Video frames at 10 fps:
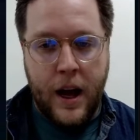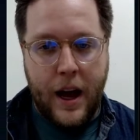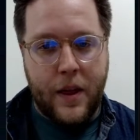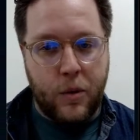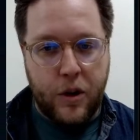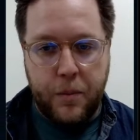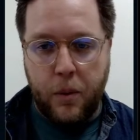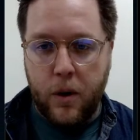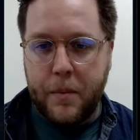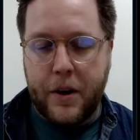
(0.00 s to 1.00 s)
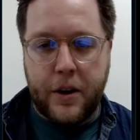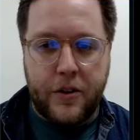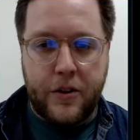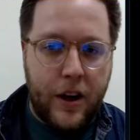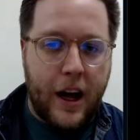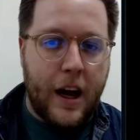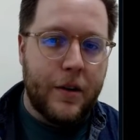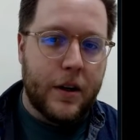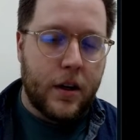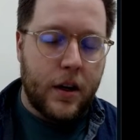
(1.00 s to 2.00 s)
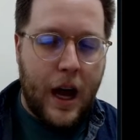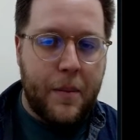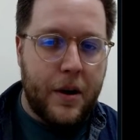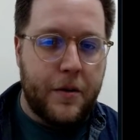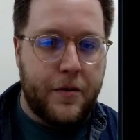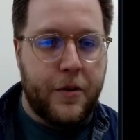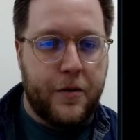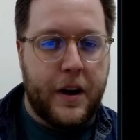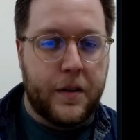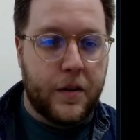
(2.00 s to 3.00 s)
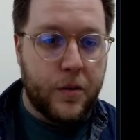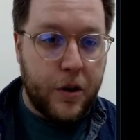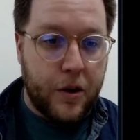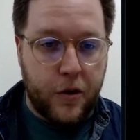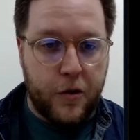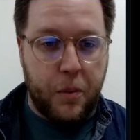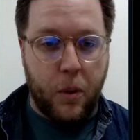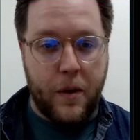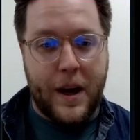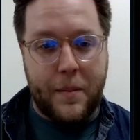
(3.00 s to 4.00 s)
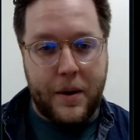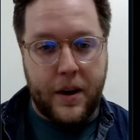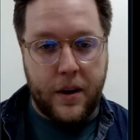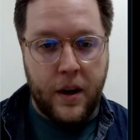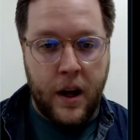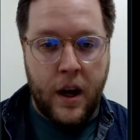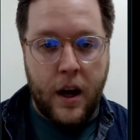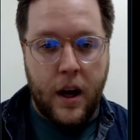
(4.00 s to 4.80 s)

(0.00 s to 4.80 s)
And then when you pour a beer, you tend to have it happen in a few phases. When you first pour that beer,